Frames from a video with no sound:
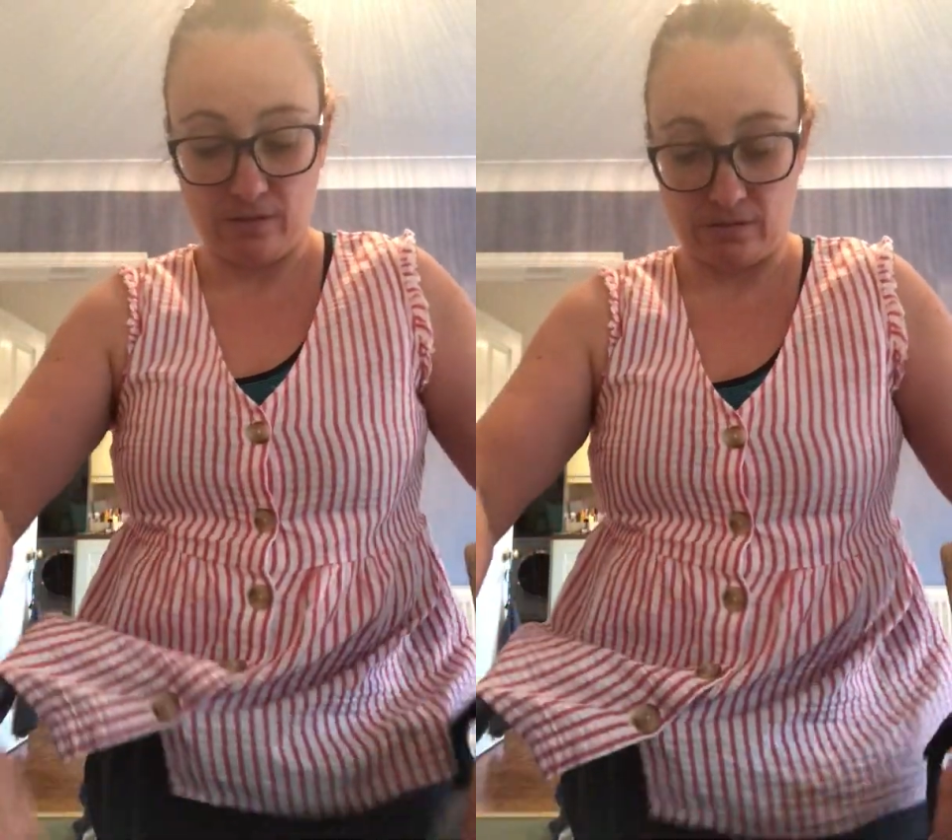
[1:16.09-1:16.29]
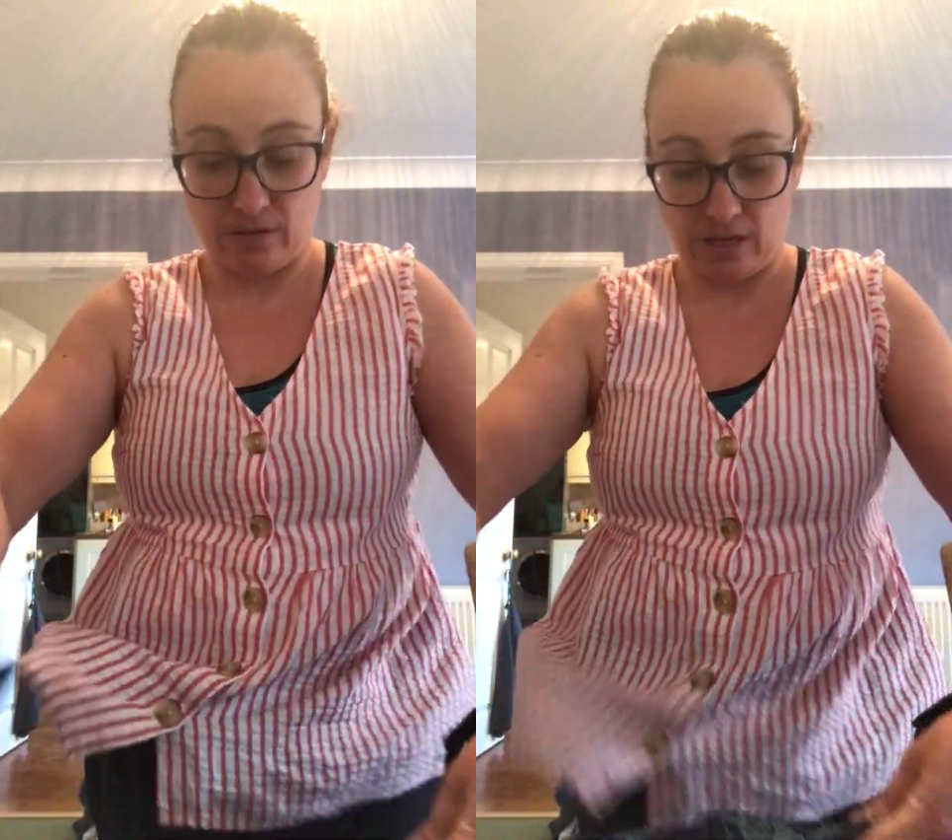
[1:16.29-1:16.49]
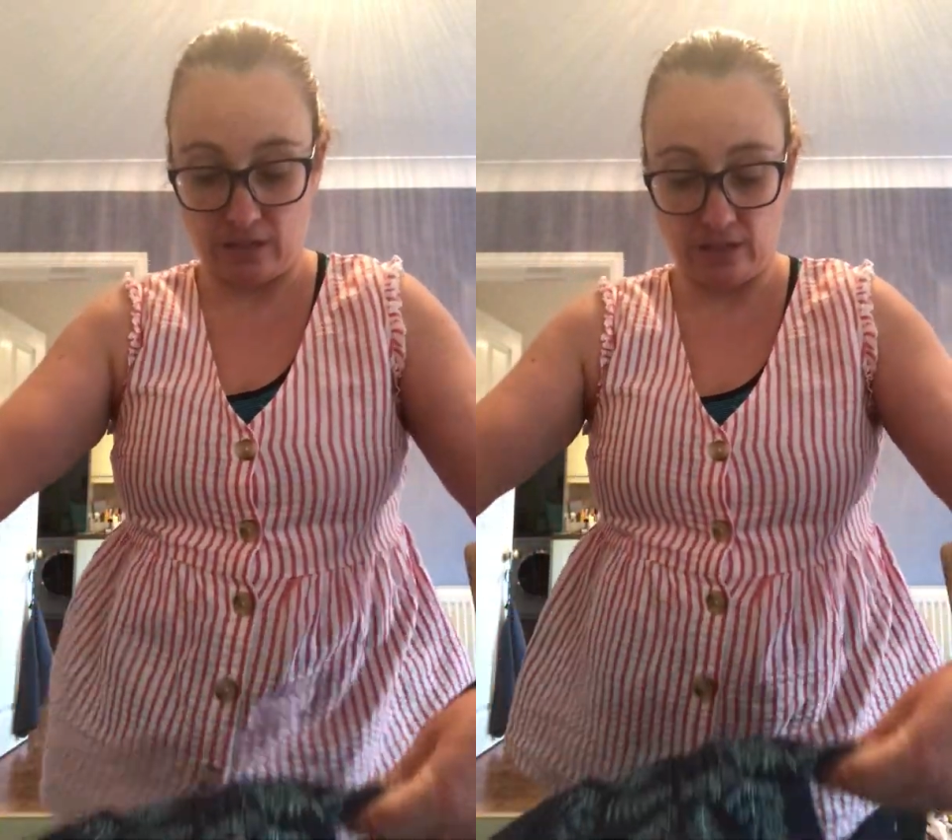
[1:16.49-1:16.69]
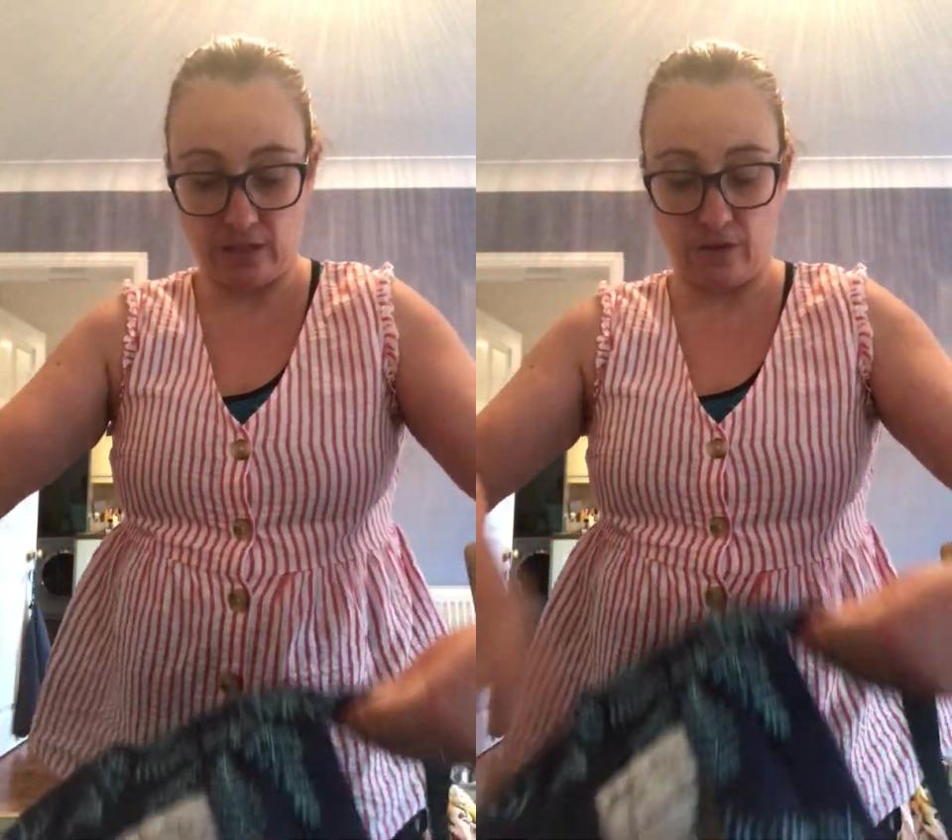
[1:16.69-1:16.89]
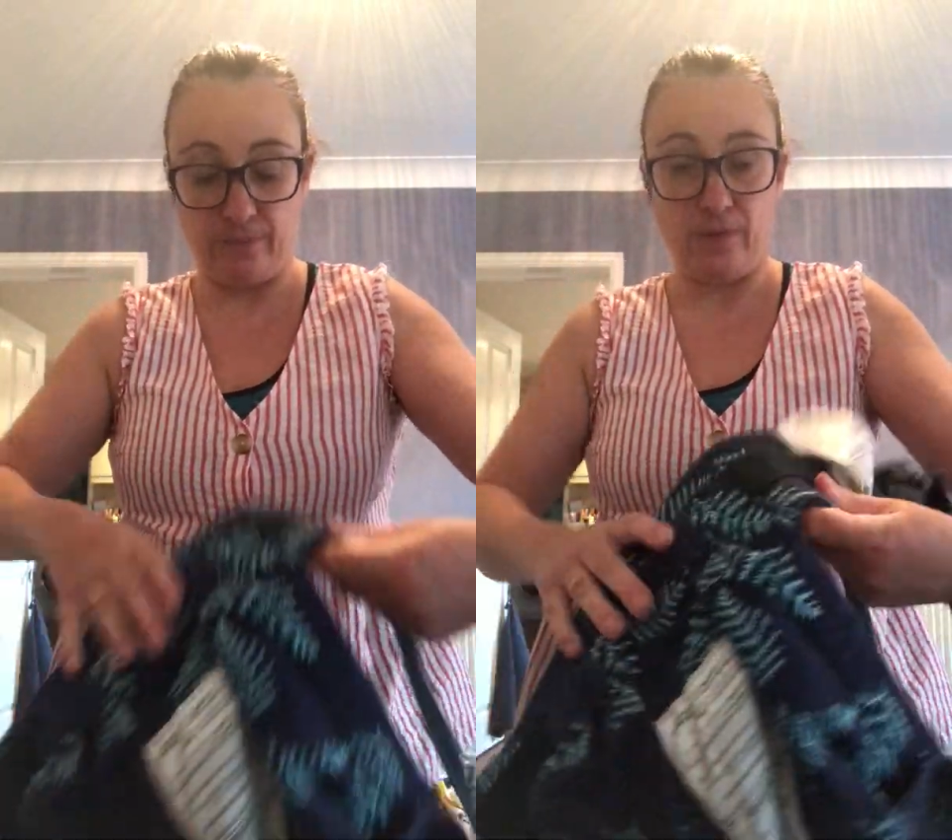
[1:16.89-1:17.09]
Okay,
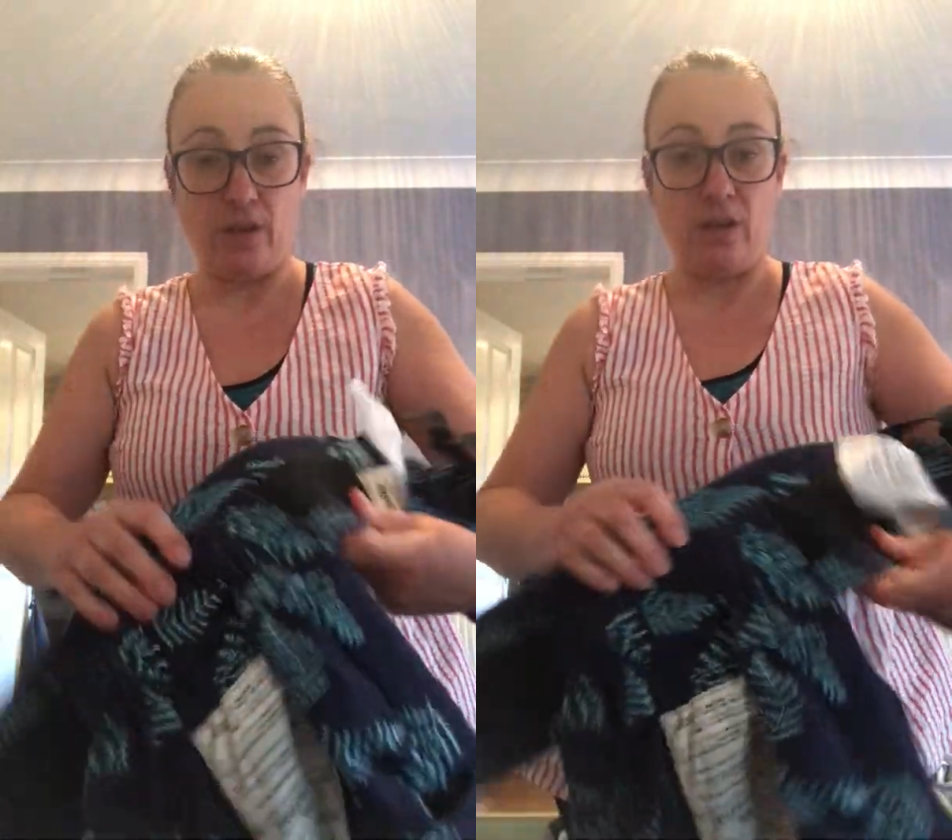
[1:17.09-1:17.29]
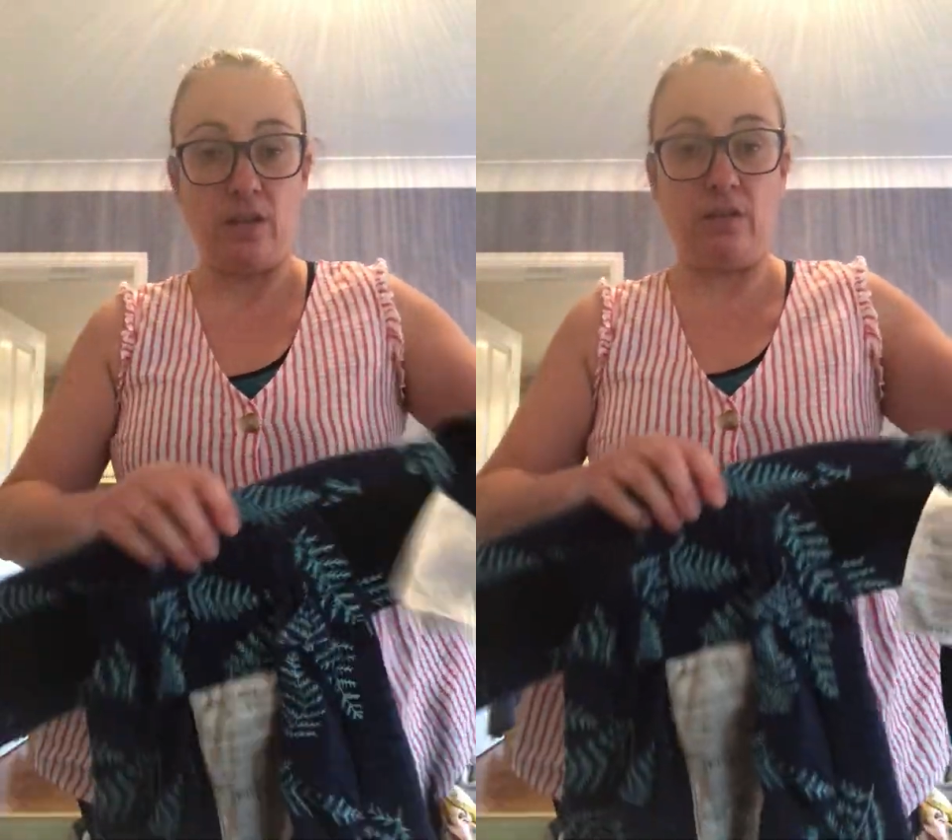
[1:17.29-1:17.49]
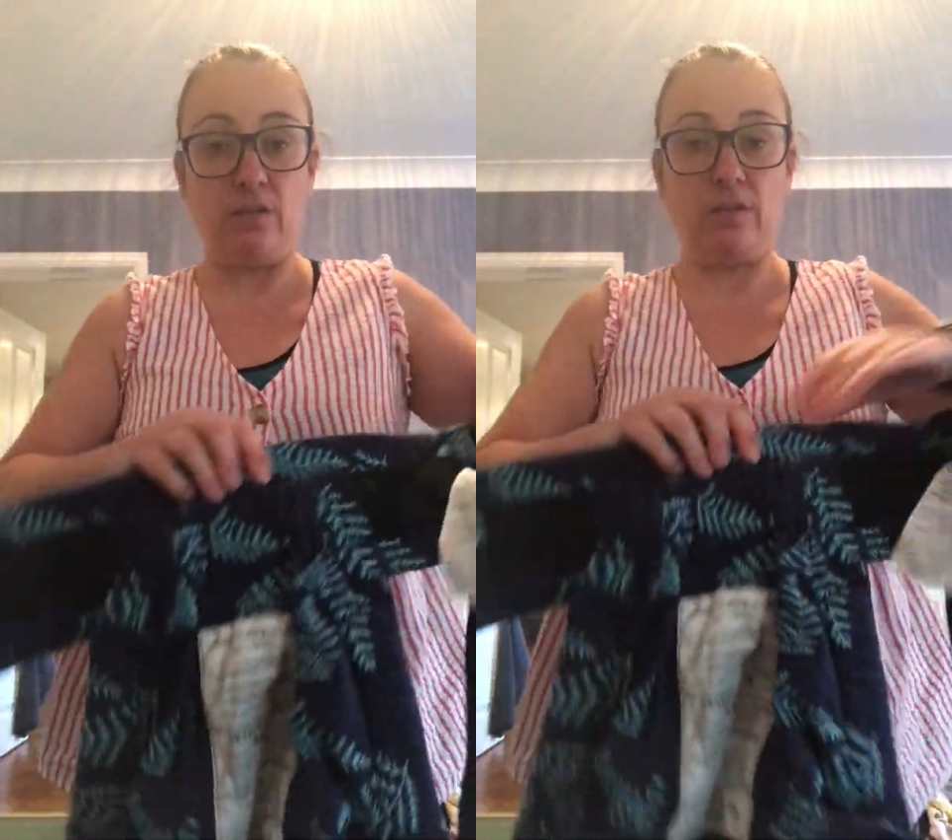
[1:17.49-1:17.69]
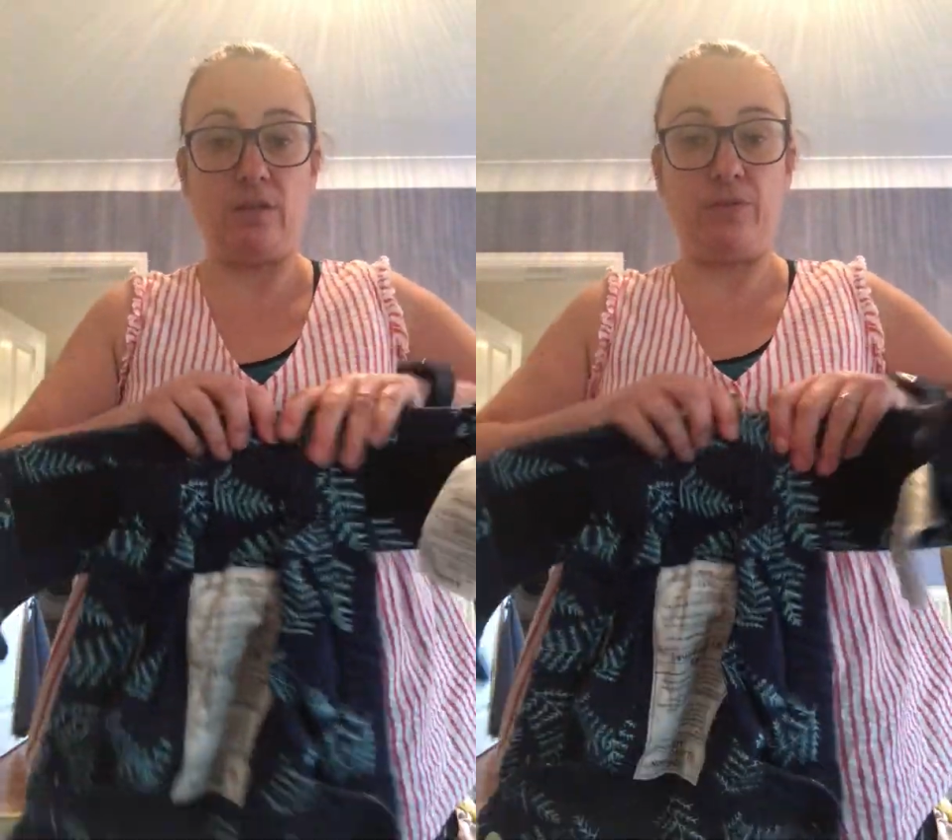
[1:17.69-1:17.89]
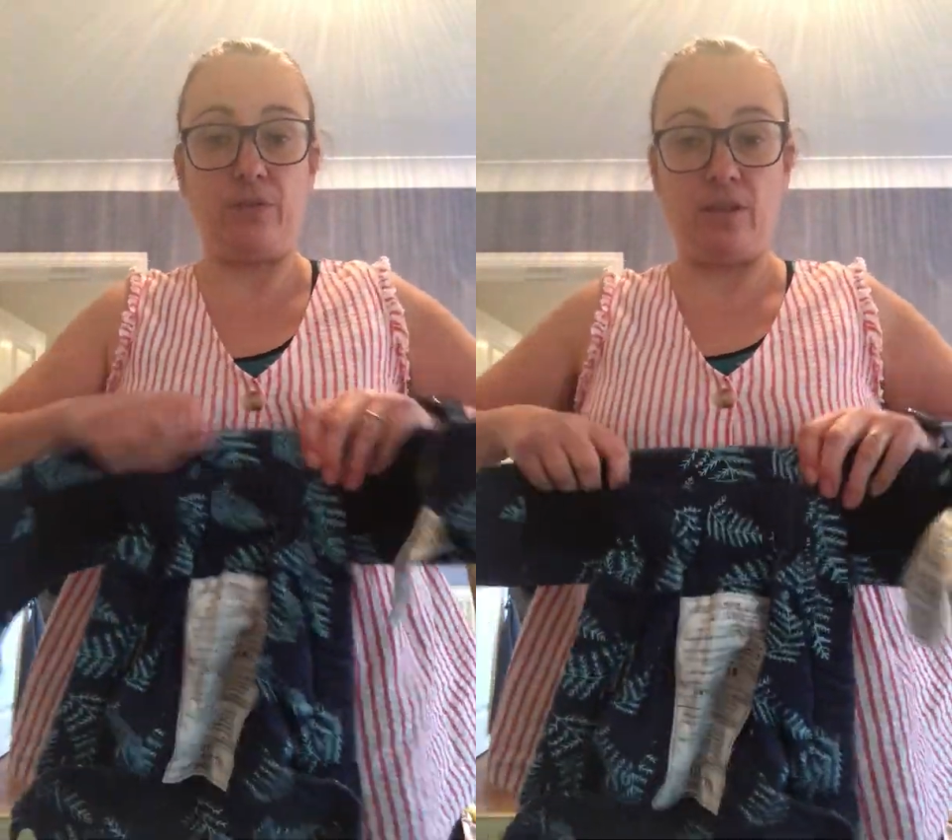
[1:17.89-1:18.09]
so you'll
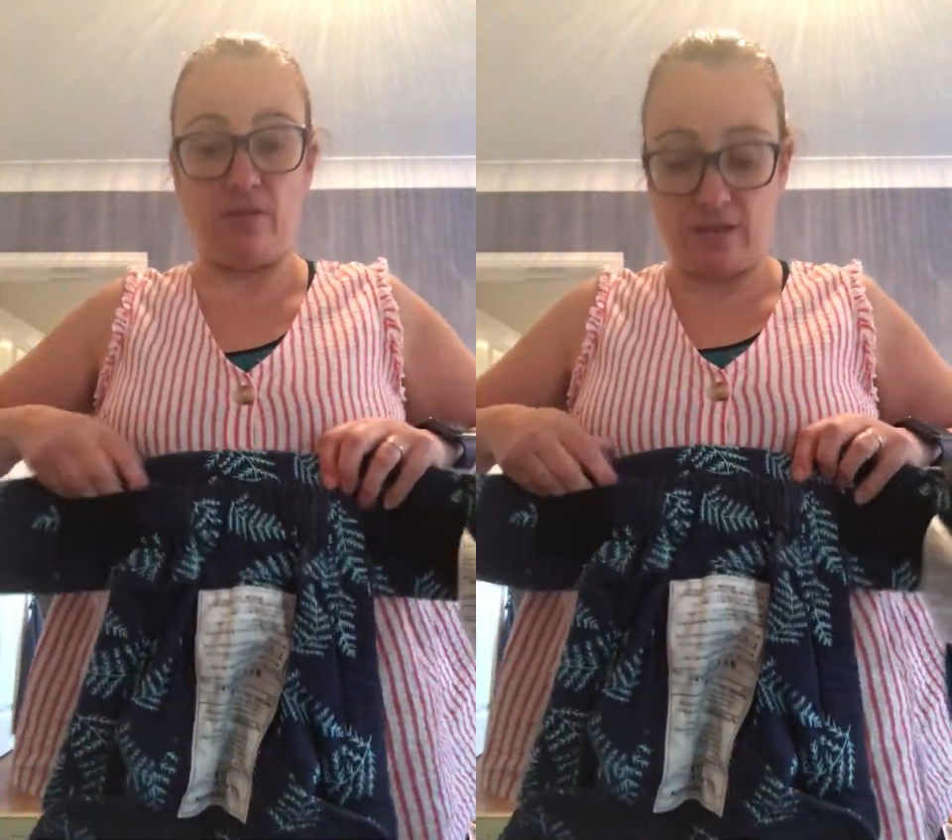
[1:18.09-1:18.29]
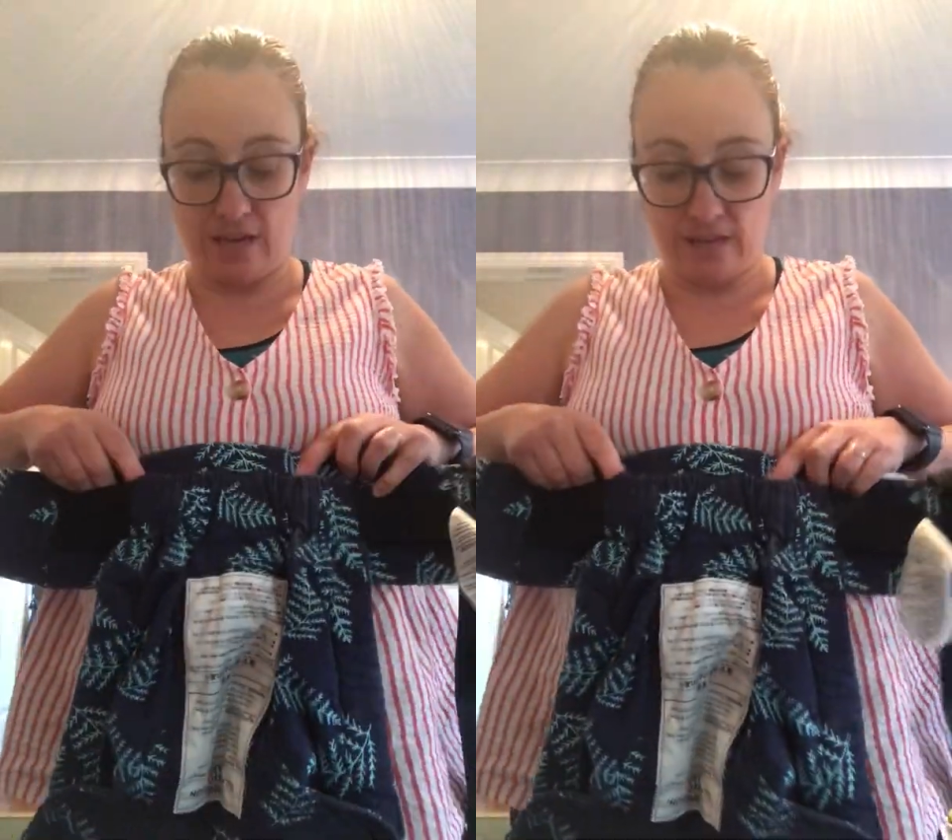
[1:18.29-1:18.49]
also see on the